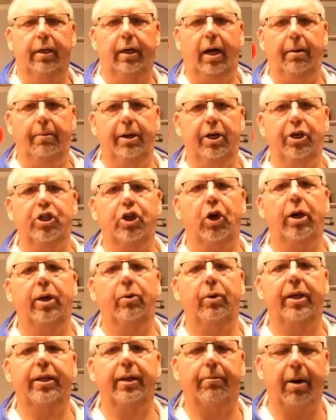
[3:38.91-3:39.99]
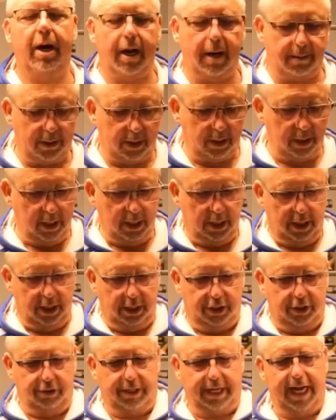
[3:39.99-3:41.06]
I'm going to show you with a bobber.
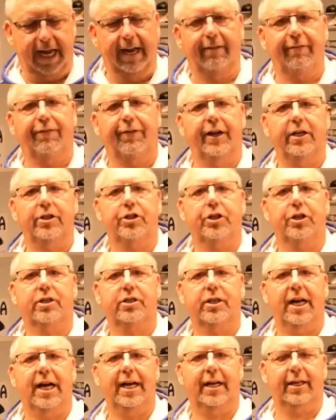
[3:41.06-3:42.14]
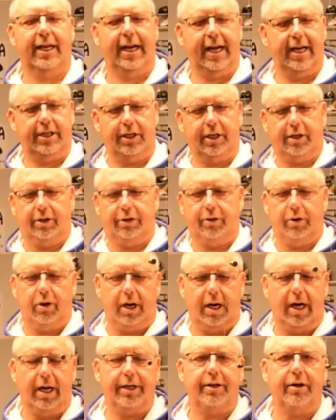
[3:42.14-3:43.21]
You can fish just like that. You can throw a
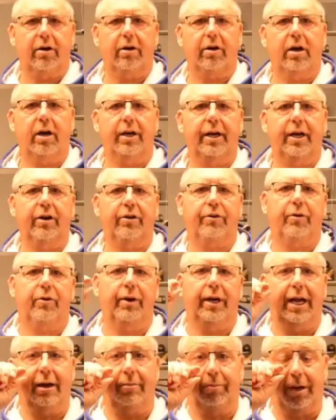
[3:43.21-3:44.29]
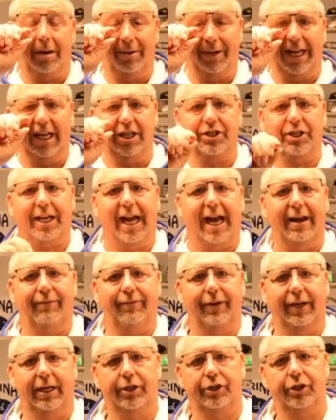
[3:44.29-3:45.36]
hot dog on there, throw it out, and probably catch a
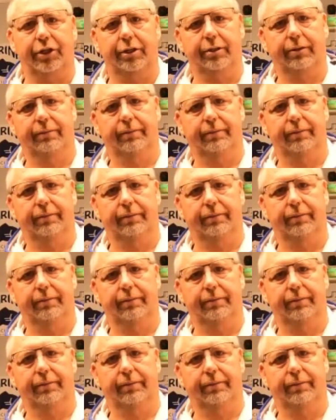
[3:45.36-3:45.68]
catfish.